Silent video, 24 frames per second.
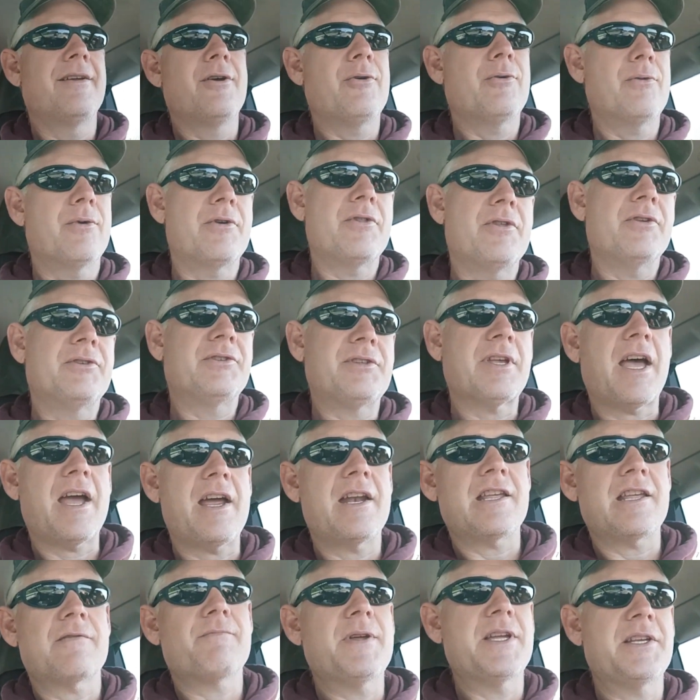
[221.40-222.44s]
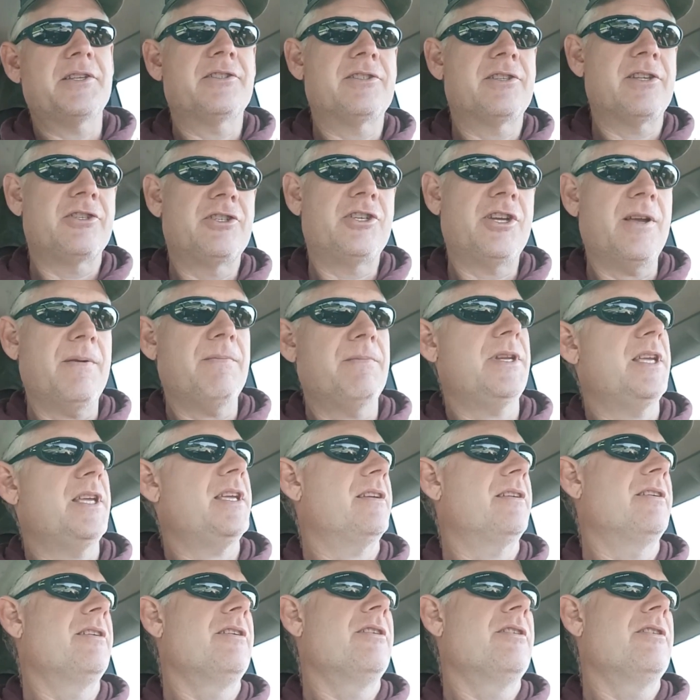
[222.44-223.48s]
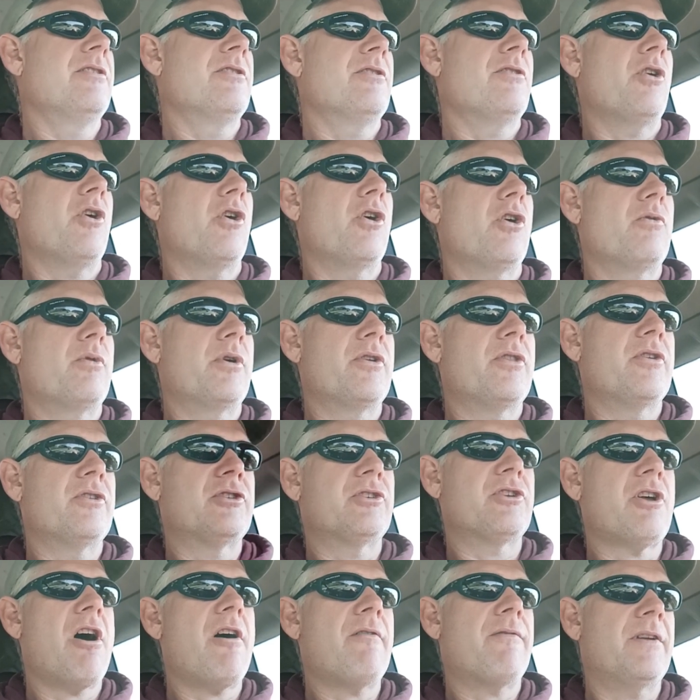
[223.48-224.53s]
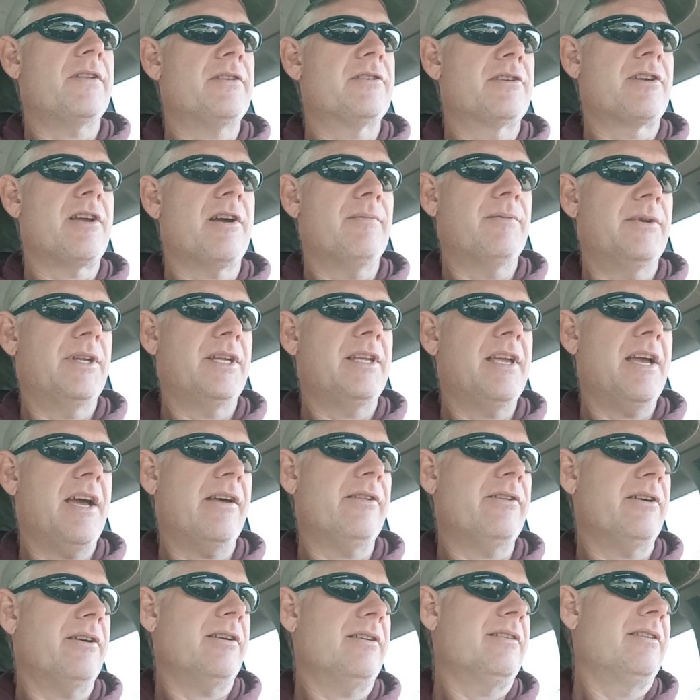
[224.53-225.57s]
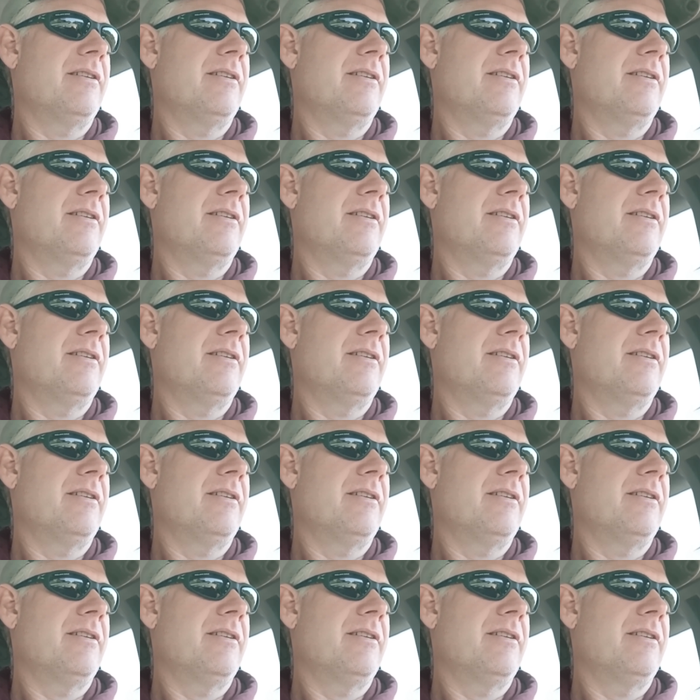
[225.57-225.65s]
where the siding meets the chimney or where the soffits come together.